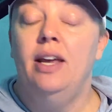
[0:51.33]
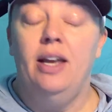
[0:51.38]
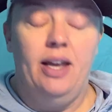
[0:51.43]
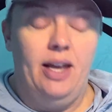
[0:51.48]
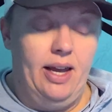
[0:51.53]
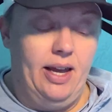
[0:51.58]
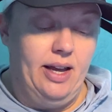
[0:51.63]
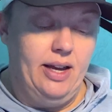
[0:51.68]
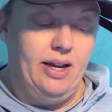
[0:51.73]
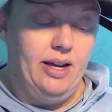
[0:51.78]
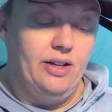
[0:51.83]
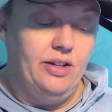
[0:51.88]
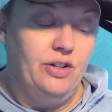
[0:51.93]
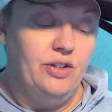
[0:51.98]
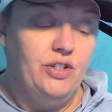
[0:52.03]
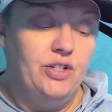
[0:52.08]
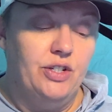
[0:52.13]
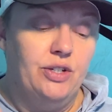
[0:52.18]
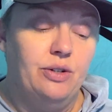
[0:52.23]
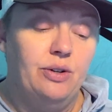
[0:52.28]
And you
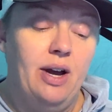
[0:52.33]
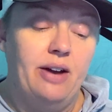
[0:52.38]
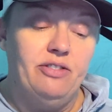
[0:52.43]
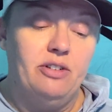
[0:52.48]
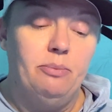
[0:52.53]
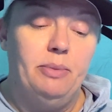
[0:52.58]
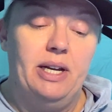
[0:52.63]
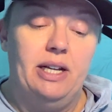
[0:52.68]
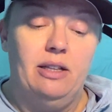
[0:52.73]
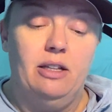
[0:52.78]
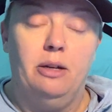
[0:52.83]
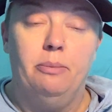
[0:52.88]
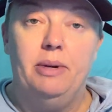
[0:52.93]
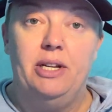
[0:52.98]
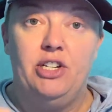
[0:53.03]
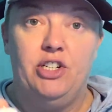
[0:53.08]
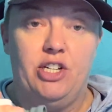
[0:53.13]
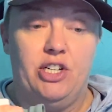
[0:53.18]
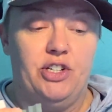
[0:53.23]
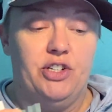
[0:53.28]
do have to be a little
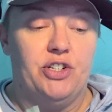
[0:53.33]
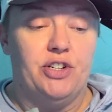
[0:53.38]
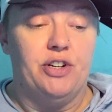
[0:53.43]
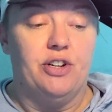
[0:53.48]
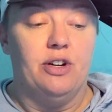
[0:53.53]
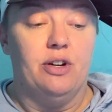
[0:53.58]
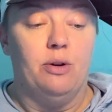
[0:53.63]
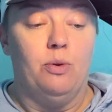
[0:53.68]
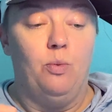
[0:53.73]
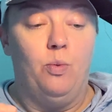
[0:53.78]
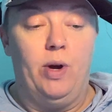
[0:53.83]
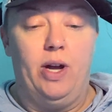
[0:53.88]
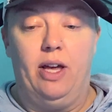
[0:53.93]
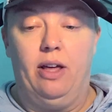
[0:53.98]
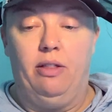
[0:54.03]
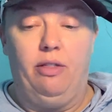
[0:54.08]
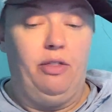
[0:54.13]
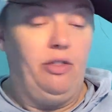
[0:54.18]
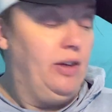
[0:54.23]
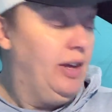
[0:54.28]
bit ginger
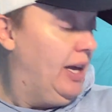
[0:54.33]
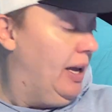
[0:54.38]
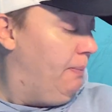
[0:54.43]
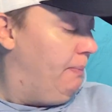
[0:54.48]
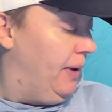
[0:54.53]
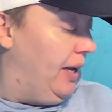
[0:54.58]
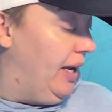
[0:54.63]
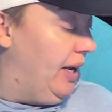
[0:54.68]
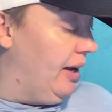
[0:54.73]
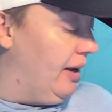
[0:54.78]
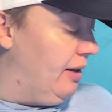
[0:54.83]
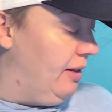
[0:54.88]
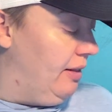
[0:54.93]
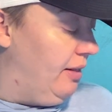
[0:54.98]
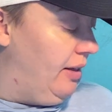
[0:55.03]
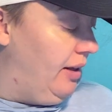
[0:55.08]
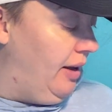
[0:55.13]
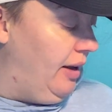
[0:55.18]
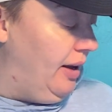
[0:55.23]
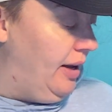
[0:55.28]
with keeping
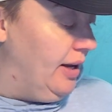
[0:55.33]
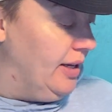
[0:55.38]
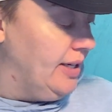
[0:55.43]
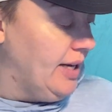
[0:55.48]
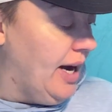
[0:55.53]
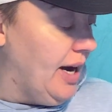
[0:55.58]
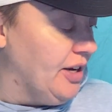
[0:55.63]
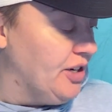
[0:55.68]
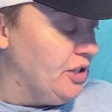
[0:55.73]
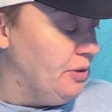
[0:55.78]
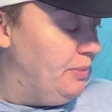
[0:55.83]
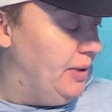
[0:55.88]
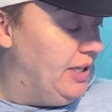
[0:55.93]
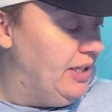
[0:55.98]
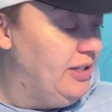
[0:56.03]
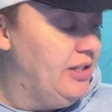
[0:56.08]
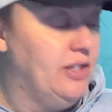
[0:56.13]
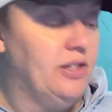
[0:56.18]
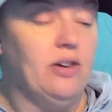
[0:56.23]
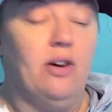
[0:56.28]
the
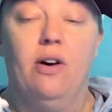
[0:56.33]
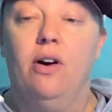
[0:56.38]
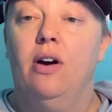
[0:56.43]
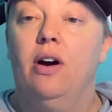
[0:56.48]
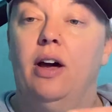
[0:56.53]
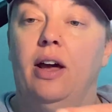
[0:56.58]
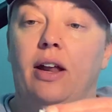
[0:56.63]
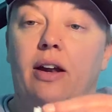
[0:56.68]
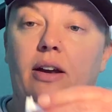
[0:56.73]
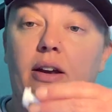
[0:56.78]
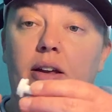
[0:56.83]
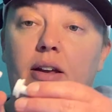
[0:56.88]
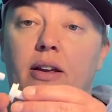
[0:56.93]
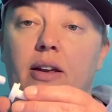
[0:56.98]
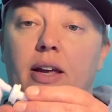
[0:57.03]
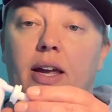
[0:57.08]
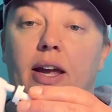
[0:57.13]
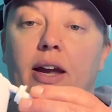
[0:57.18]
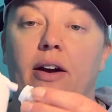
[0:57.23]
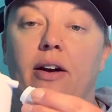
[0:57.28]
attachments on
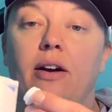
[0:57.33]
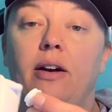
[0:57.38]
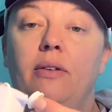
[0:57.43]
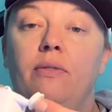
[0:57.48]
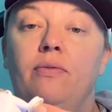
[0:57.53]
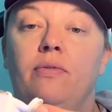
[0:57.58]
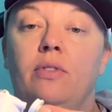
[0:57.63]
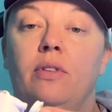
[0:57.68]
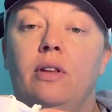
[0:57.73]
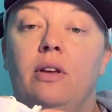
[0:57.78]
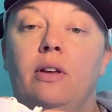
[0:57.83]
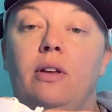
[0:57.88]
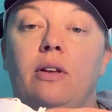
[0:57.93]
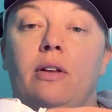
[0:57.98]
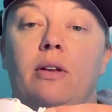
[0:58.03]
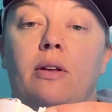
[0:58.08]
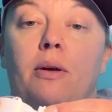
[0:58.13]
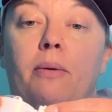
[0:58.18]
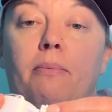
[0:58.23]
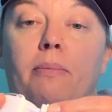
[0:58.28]
here,
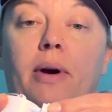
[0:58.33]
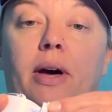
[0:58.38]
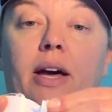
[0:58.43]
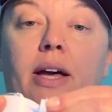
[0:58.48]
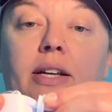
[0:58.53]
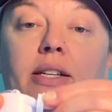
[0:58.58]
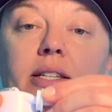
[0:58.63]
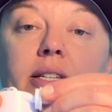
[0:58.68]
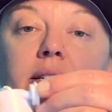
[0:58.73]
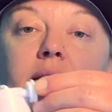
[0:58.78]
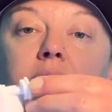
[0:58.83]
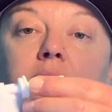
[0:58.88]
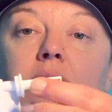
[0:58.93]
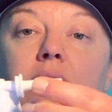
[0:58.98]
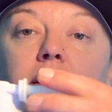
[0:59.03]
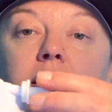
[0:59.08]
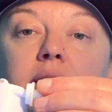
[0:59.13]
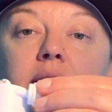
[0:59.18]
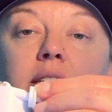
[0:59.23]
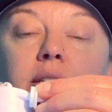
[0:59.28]
but
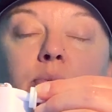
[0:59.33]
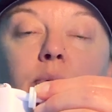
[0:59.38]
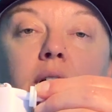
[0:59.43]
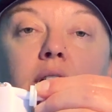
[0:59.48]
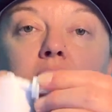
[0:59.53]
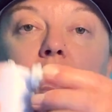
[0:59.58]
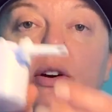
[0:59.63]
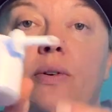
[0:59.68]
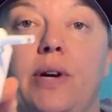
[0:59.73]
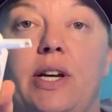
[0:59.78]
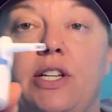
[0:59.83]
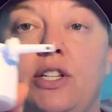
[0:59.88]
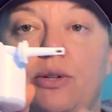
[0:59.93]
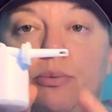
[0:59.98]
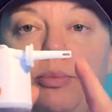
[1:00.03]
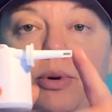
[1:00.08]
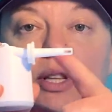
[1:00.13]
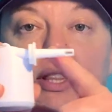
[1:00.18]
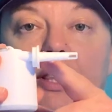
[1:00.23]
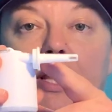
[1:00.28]
this is where you're going to
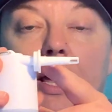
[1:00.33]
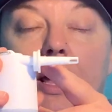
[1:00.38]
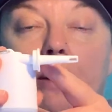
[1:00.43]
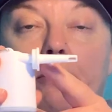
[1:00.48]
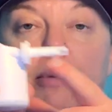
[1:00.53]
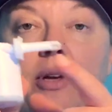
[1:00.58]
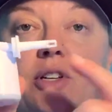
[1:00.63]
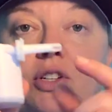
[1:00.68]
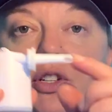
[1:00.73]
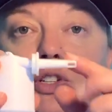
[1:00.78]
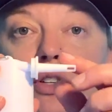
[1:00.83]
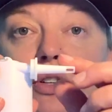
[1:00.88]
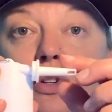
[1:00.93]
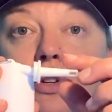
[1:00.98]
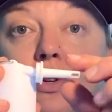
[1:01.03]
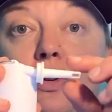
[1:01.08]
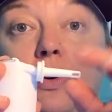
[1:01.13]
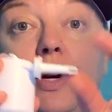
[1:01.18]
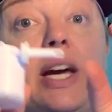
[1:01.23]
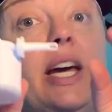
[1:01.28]
put them
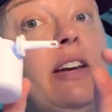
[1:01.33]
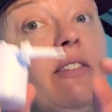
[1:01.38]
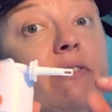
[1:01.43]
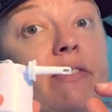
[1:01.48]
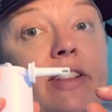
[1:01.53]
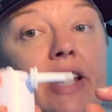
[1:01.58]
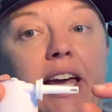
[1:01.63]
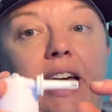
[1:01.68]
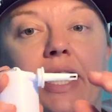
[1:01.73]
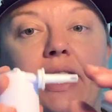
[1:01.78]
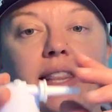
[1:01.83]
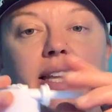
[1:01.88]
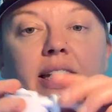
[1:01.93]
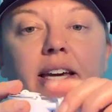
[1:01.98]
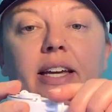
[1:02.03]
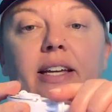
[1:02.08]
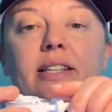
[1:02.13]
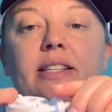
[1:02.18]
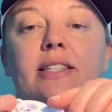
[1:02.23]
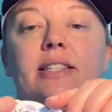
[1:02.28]
to inflate
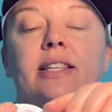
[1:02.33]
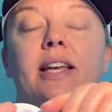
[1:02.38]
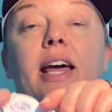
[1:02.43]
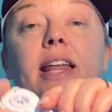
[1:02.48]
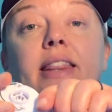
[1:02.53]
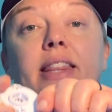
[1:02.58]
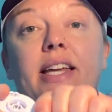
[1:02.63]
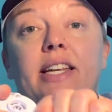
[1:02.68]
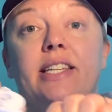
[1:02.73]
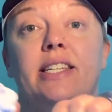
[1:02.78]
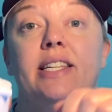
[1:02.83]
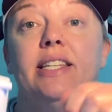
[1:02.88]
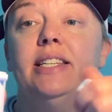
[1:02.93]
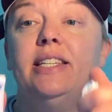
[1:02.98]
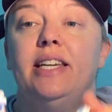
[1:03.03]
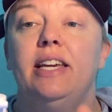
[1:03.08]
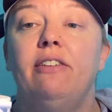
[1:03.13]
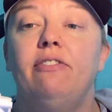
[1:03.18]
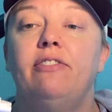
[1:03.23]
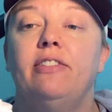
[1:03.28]
things, and then to
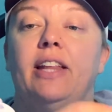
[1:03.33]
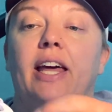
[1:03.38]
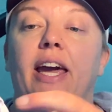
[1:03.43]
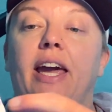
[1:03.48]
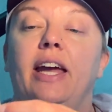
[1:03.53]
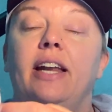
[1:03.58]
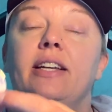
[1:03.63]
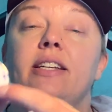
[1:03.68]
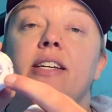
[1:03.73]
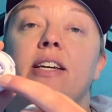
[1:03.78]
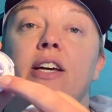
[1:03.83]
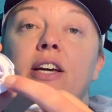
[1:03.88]
deflate,